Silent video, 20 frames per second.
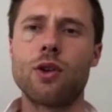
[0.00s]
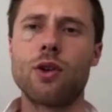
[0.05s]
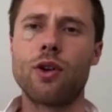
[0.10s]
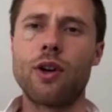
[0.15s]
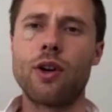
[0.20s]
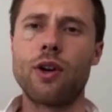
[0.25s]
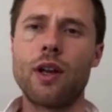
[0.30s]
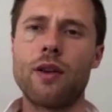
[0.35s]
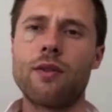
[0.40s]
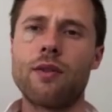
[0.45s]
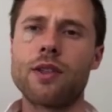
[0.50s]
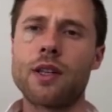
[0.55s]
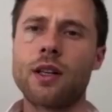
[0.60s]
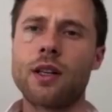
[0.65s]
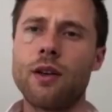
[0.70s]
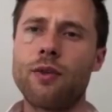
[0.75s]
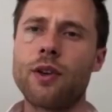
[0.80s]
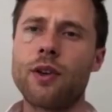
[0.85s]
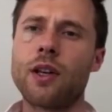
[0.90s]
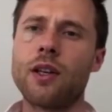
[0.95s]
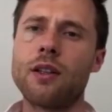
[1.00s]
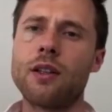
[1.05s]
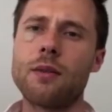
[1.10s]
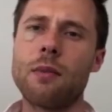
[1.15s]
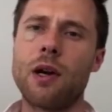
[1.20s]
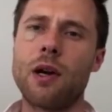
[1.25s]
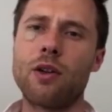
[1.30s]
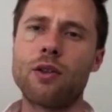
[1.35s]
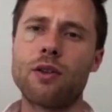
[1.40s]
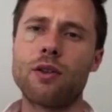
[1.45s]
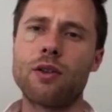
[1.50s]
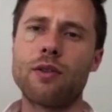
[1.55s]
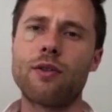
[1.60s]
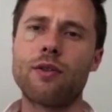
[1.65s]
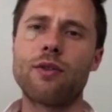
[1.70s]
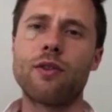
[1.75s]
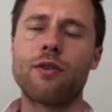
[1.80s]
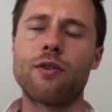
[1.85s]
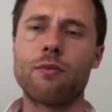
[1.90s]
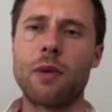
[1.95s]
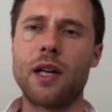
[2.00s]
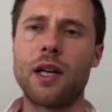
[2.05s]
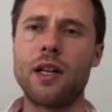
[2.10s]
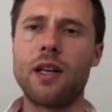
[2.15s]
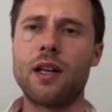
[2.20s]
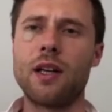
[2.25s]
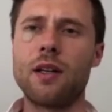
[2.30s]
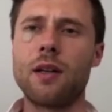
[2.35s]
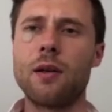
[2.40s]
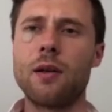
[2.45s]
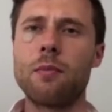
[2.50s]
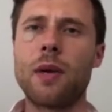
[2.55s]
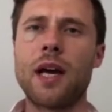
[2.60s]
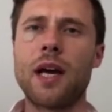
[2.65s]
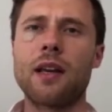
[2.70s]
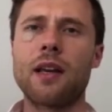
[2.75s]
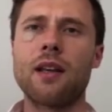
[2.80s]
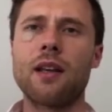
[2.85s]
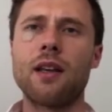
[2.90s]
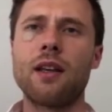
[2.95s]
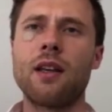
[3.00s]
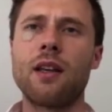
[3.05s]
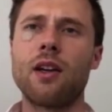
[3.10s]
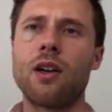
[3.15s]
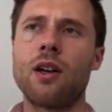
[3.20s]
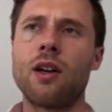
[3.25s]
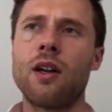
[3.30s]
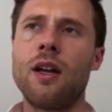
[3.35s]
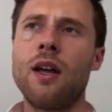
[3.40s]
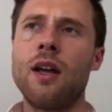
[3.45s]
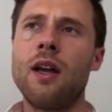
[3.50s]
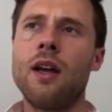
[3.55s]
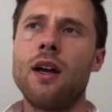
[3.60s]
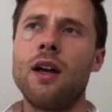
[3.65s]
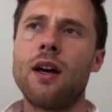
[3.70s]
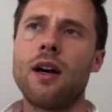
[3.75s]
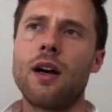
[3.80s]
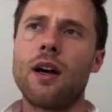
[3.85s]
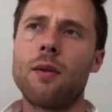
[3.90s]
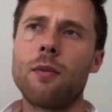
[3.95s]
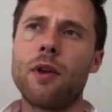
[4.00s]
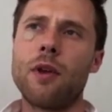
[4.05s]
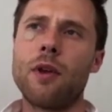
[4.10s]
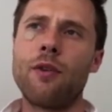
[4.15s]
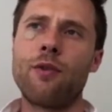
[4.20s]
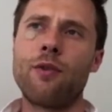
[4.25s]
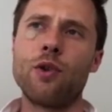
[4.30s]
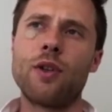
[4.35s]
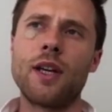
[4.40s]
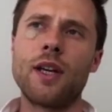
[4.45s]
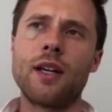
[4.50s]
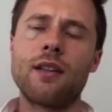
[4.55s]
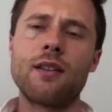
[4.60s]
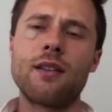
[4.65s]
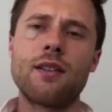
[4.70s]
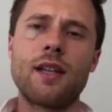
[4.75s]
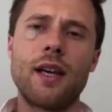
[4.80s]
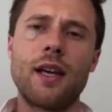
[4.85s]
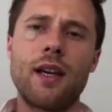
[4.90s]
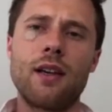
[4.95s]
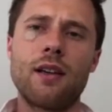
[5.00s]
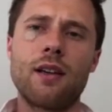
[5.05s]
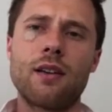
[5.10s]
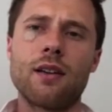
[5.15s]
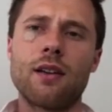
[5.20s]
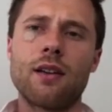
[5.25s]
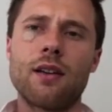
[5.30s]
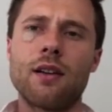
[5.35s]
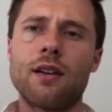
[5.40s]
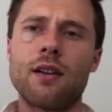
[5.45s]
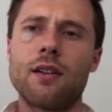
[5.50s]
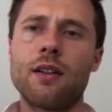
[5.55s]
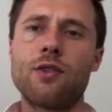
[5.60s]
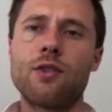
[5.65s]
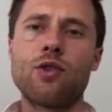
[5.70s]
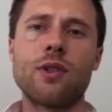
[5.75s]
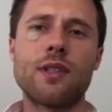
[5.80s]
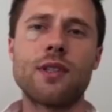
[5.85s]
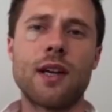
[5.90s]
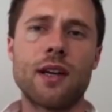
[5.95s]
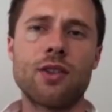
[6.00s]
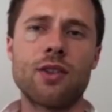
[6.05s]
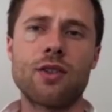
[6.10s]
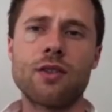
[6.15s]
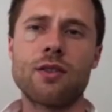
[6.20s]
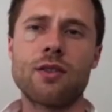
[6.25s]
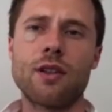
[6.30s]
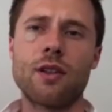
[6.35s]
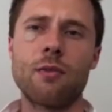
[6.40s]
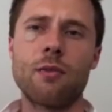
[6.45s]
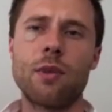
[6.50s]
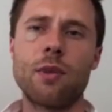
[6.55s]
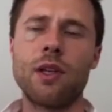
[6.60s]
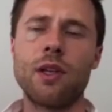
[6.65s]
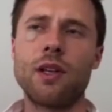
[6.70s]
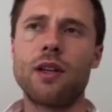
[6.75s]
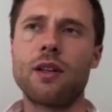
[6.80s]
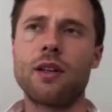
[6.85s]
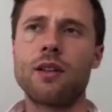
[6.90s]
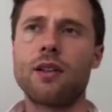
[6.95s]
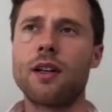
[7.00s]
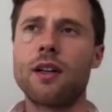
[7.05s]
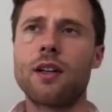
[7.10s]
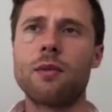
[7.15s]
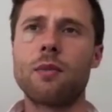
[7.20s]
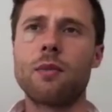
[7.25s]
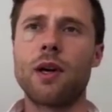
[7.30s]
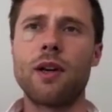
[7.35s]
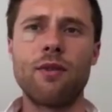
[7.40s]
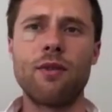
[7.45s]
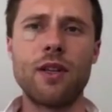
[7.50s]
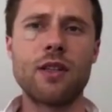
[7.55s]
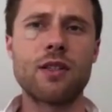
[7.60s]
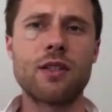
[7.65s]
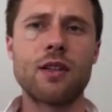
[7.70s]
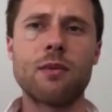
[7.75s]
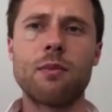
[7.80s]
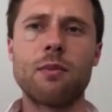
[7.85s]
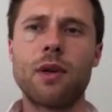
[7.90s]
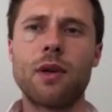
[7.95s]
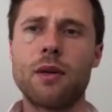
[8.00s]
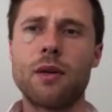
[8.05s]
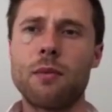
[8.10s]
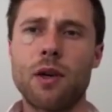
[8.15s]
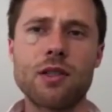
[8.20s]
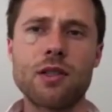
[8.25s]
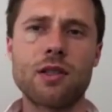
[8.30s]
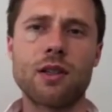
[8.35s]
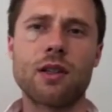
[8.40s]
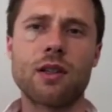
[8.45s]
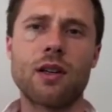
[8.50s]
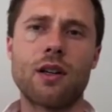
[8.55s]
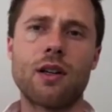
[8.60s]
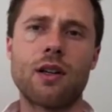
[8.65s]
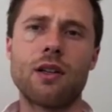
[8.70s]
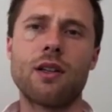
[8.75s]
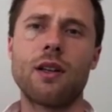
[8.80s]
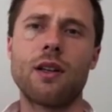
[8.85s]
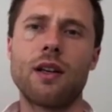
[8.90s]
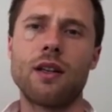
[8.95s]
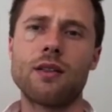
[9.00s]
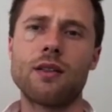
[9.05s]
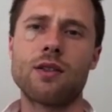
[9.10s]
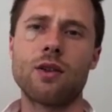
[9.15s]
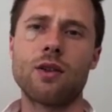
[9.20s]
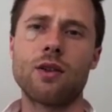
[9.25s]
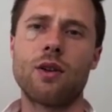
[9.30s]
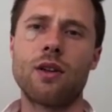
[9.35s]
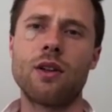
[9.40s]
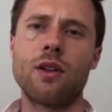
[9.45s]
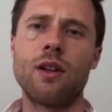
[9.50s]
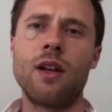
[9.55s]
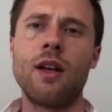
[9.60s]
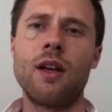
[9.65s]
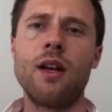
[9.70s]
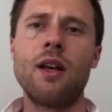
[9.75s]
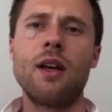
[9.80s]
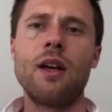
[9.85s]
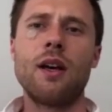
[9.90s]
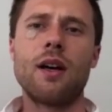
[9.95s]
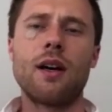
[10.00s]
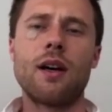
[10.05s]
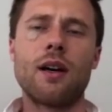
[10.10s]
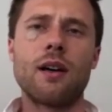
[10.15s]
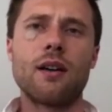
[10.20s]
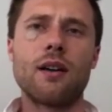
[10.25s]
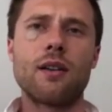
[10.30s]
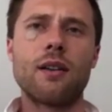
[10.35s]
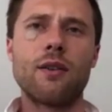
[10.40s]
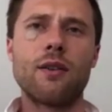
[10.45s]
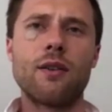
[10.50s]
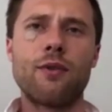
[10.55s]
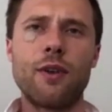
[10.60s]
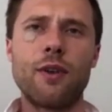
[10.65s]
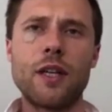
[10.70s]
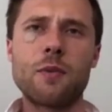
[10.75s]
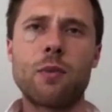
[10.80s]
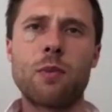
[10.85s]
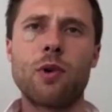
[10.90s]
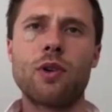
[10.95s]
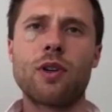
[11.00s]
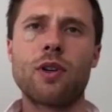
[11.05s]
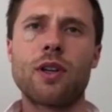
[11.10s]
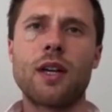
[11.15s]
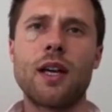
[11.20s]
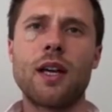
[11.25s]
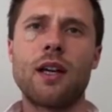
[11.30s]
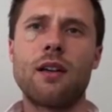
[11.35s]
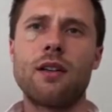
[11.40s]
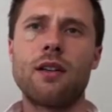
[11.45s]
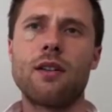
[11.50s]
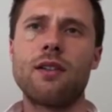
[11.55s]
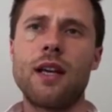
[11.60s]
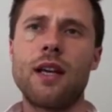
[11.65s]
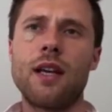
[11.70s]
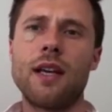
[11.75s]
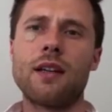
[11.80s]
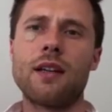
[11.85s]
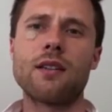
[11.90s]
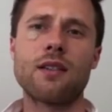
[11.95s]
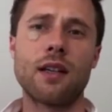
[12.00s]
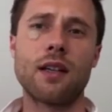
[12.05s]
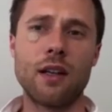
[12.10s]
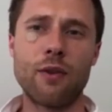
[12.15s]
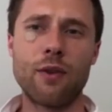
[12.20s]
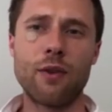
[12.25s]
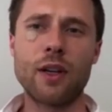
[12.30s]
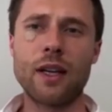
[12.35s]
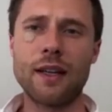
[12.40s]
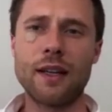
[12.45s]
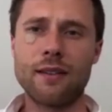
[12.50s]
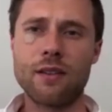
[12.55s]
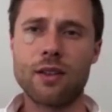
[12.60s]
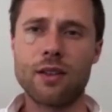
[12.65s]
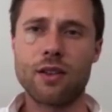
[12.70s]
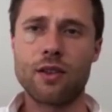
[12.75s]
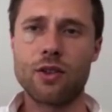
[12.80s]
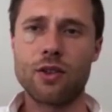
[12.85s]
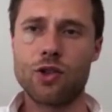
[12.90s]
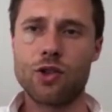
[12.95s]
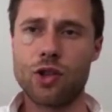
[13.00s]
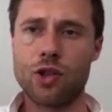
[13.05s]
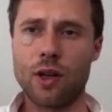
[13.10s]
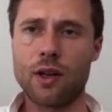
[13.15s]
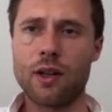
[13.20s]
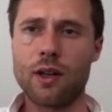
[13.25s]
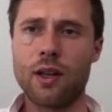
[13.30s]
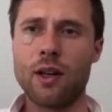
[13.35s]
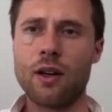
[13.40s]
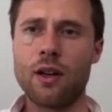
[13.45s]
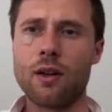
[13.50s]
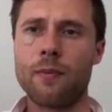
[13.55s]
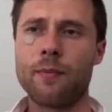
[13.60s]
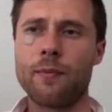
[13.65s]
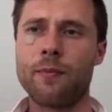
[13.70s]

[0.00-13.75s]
So you already have a significant amount of money and backing here. If you then take the transactions that are being done by Visa, by MasterCard, and so on, the Facebook can take a significant chunk here.